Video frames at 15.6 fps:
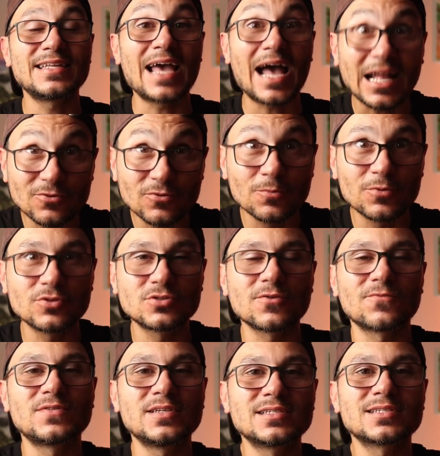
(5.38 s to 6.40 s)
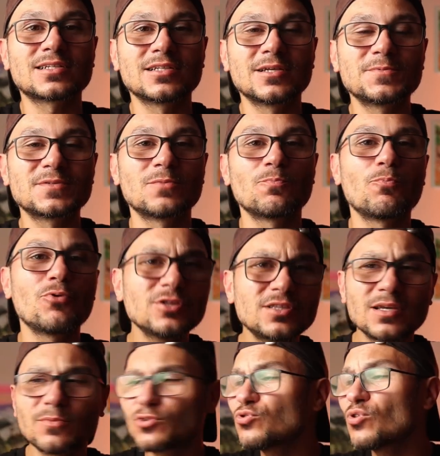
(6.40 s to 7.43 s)
the attributes of these clips, and put
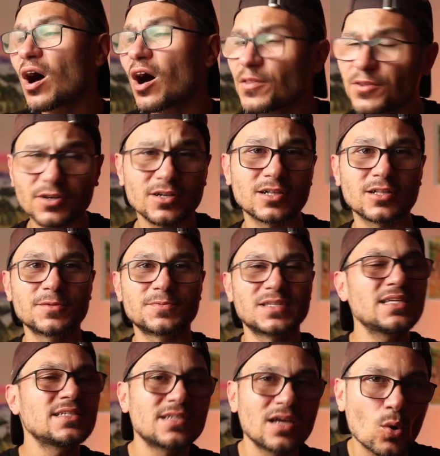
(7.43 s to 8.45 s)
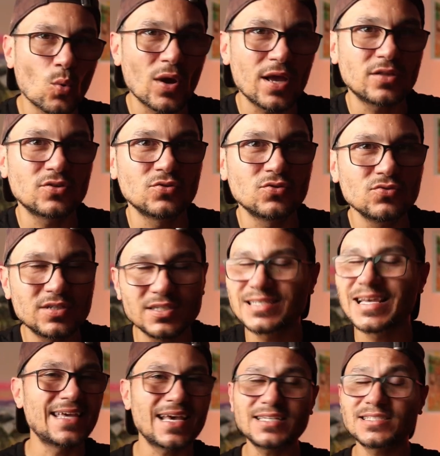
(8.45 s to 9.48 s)
them to other clips? Is there a way to do this?
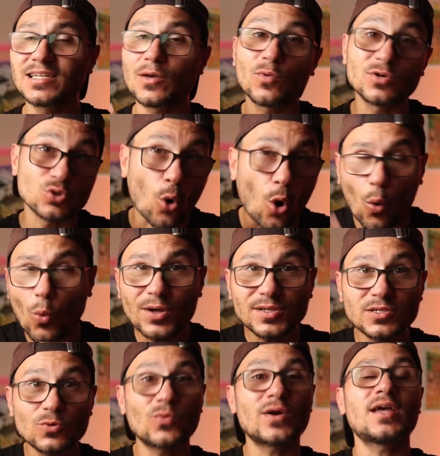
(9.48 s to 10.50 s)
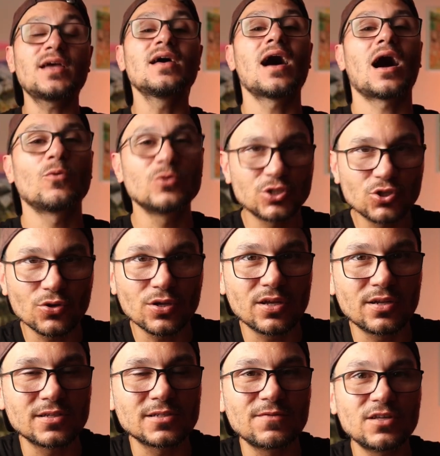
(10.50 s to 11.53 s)
Yes, there was always a way. I will show you
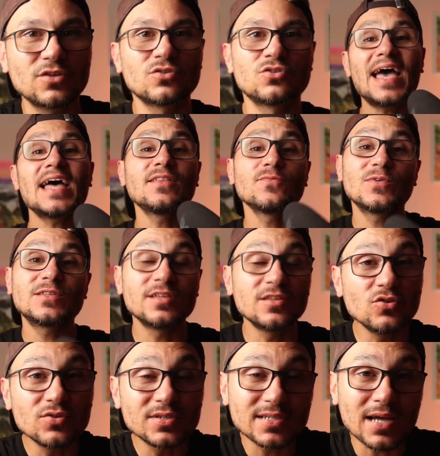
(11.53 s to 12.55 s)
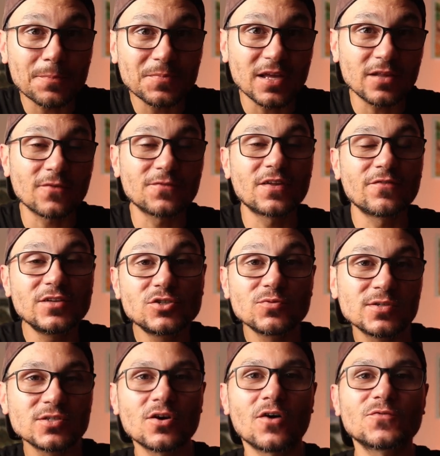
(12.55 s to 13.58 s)
in this video. And with the newest update of DaVinci
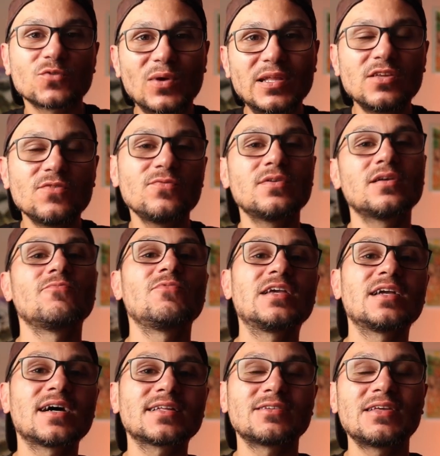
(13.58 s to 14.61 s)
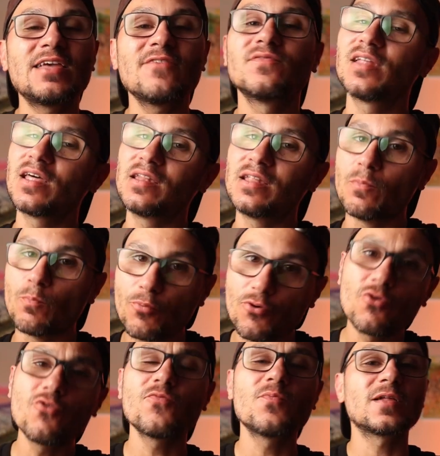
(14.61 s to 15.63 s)
Resolve 20, we got even an
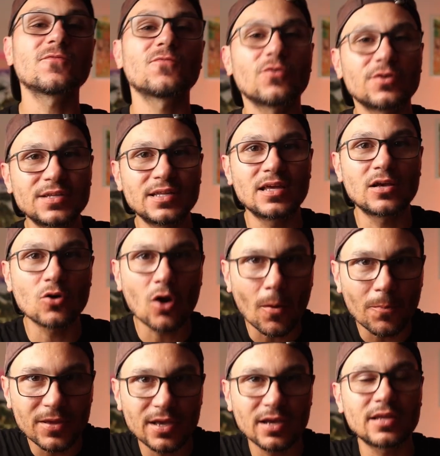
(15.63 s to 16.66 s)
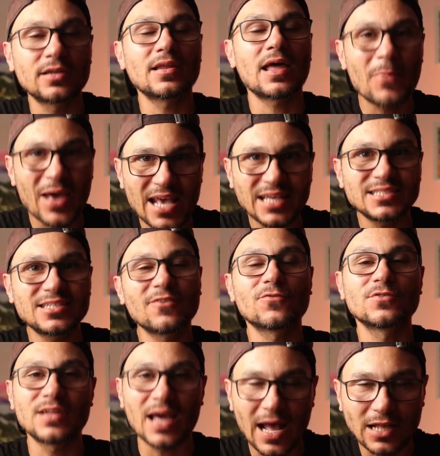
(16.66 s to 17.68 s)
improvement for the copying and pasting
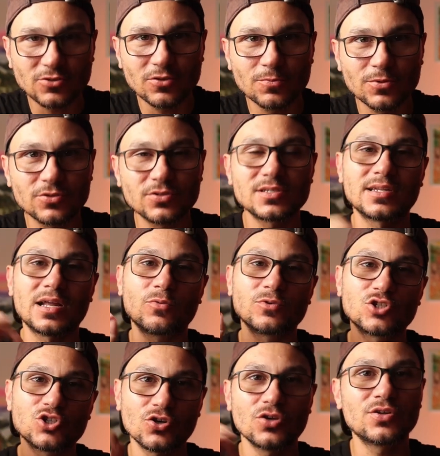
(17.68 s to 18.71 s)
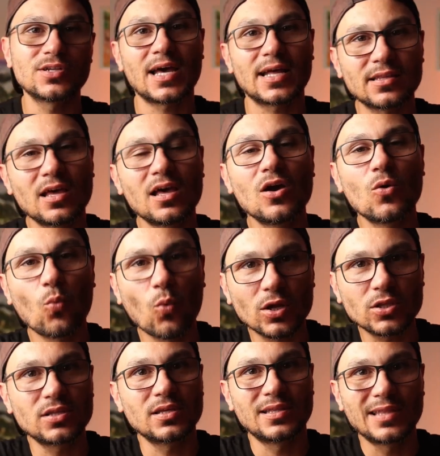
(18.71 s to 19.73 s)
from attributes, and I will show you that
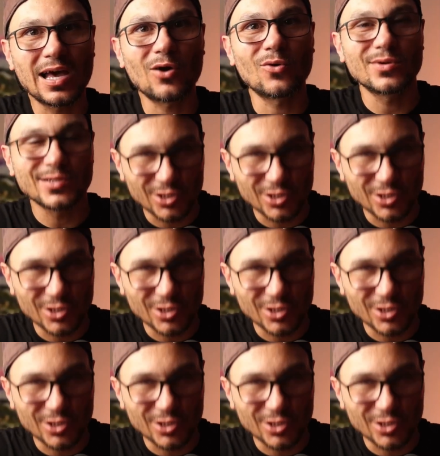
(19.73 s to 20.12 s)
what now